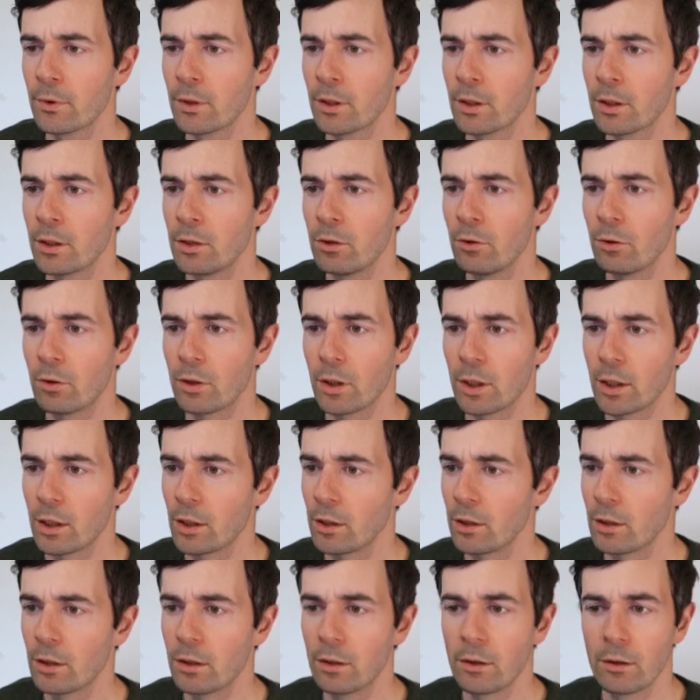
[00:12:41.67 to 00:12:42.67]
You
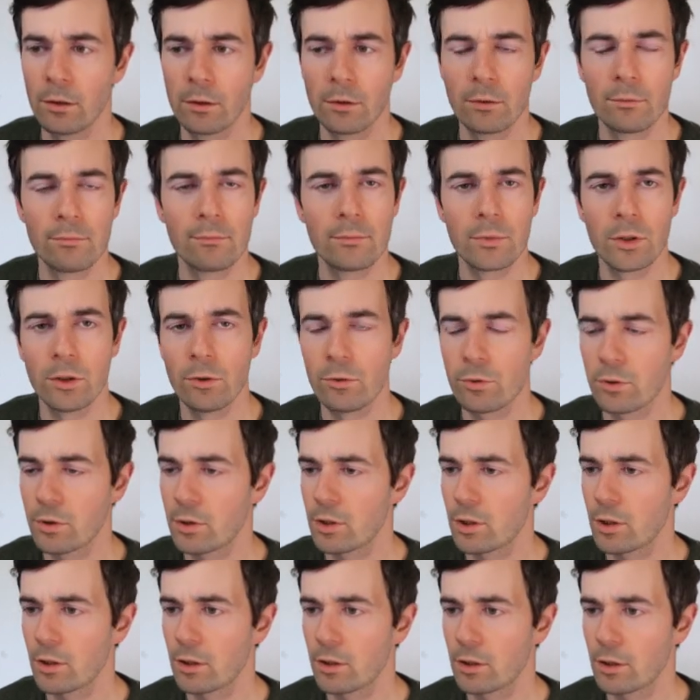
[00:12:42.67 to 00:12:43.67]
can use
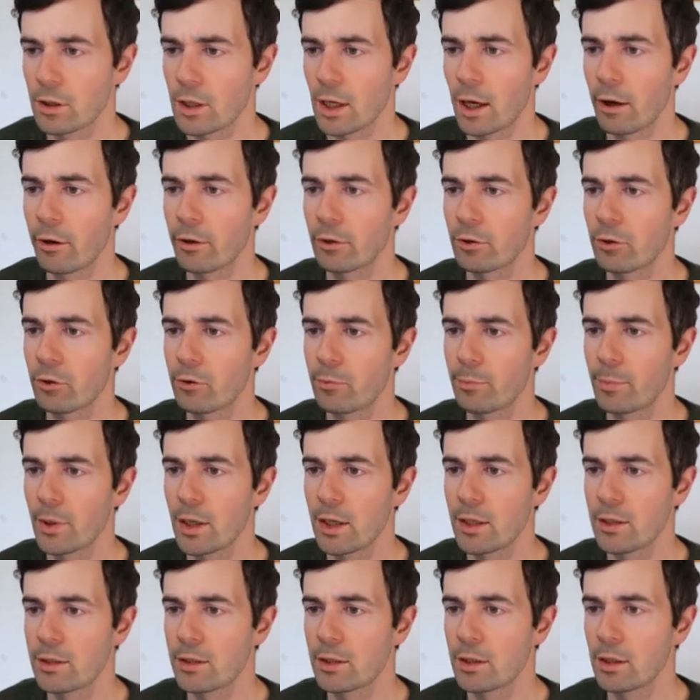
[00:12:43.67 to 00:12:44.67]
the character
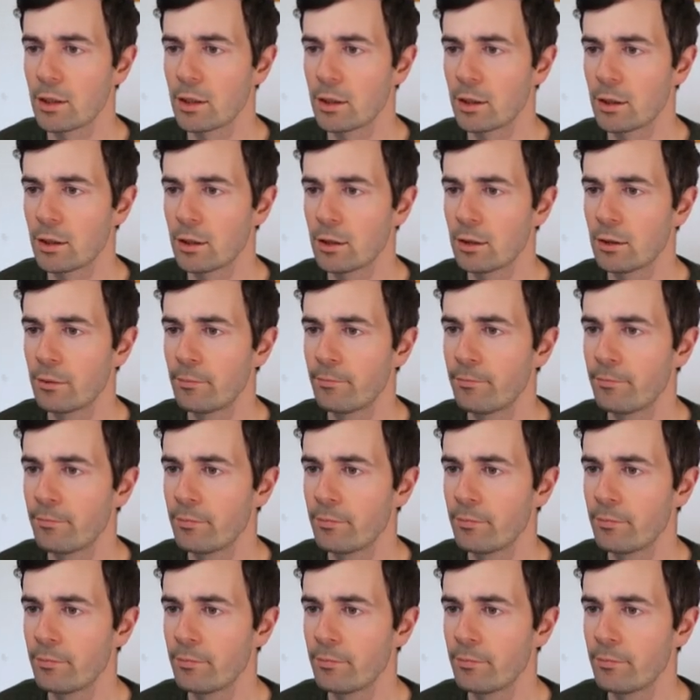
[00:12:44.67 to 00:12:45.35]
spacing.